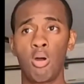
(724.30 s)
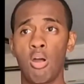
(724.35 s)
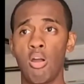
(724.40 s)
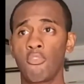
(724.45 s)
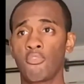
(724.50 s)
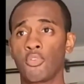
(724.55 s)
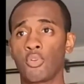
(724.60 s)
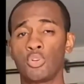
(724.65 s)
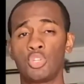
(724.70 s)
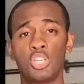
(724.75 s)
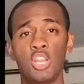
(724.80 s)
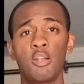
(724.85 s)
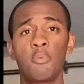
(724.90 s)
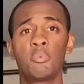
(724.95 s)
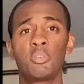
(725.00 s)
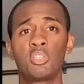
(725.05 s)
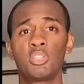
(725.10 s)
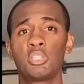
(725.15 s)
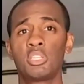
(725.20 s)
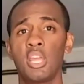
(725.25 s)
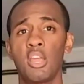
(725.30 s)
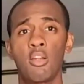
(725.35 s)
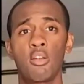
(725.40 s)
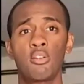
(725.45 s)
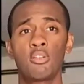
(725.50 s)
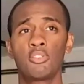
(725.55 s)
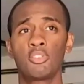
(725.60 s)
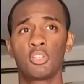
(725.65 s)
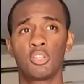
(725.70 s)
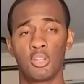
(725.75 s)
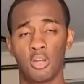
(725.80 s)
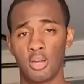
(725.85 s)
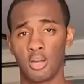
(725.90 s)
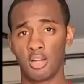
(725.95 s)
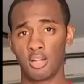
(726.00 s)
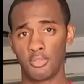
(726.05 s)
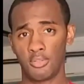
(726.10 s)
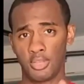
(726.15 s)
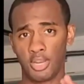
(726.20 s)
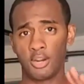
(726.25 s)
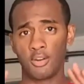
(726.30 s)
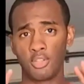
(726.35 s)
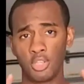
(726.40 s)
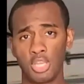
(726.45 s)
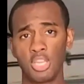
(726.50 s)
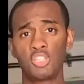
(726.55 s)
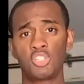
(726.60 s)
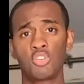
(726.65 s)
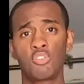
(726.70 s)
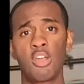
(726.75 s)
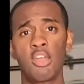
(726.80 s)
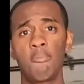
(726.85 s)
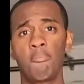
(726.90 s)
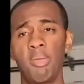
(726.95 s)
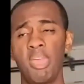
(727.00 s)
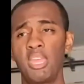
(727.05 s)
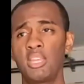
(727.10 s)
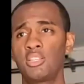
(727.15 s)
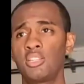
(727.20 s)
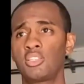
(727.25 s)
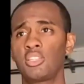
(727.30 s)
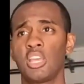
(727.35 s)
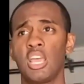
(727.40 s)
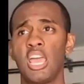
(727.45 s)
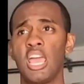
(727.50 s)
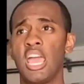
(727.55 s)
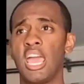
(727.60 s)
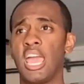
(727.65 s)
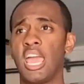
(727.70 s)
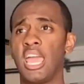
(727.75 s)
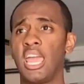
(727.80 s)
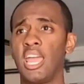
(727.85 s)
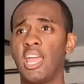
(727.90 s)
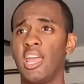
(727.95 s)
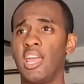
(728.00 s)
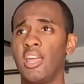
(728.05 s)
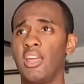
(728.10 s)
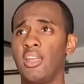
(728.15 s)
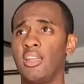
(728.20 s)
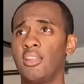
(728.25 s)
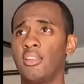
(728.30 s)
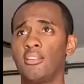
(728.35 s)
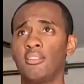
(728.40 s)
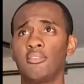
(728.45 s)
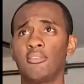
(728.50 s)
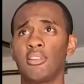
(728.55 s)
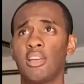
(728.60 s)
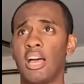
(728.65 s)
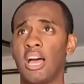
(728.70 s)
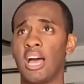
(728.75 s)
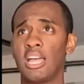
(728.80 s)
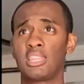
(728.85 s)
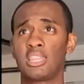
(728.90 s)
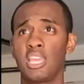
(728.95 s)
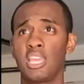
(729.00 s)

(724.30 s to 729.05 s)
Barth or Jeremy Sotero's, their Instagram pages. And I